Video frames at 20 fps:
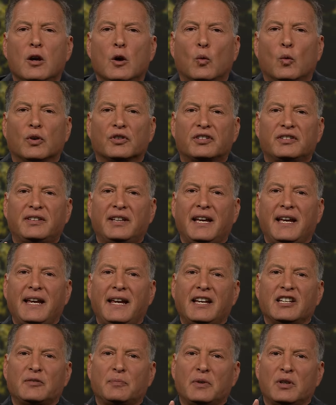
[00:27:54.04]
Well, today
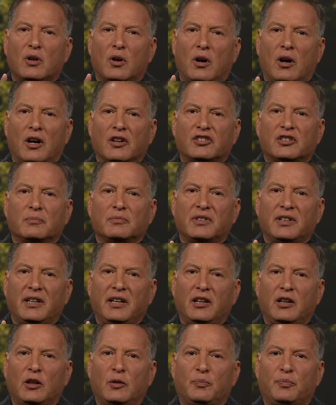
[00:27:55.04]
has been awesome to
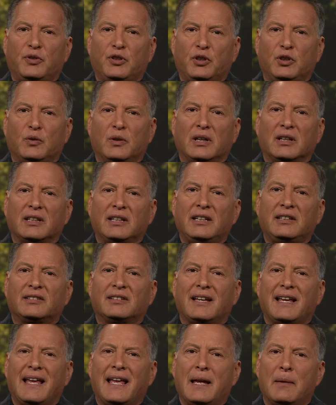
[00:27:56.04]
help you at least
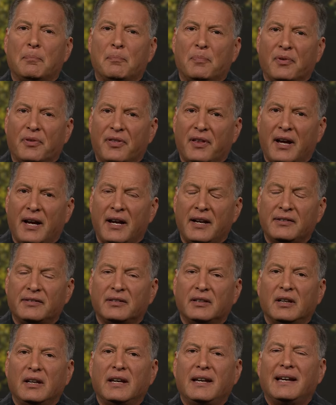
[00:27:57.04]
empathize
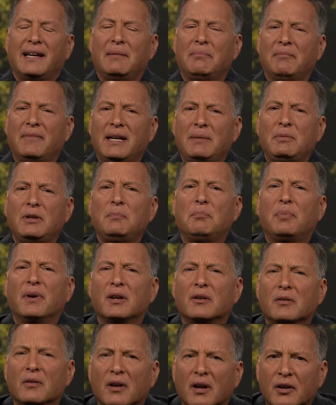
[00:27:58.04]
and maybe
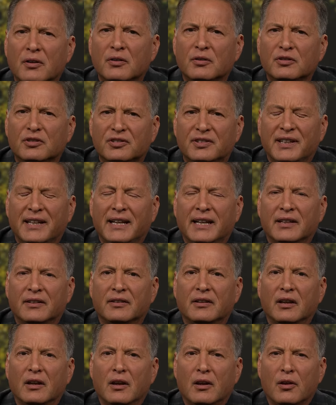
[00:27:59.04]
better
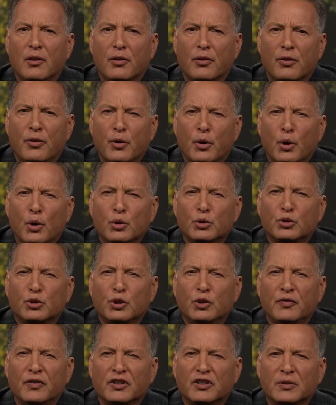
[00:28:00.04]
understand those
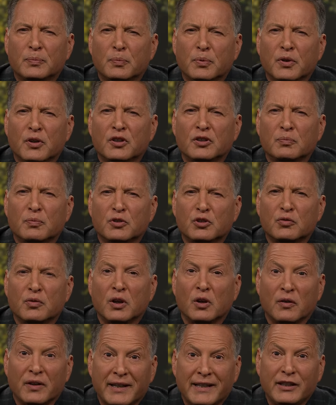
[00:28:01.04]
who've experienced
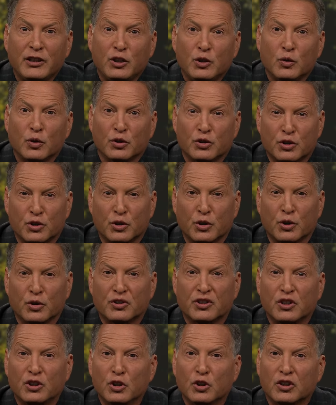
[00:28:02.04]
betrayal in your
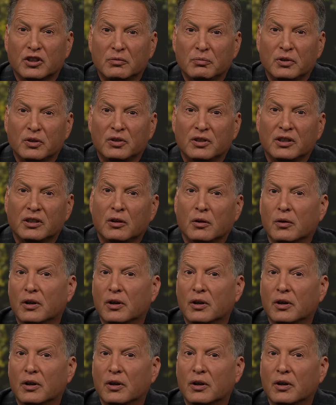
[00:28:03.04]
church, in your community, or